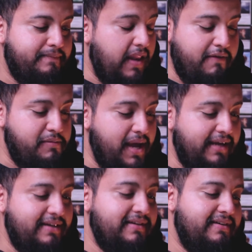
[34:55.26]
Never
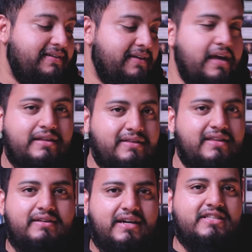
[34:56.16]
mind.
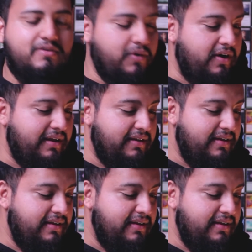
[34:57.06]
It's a word.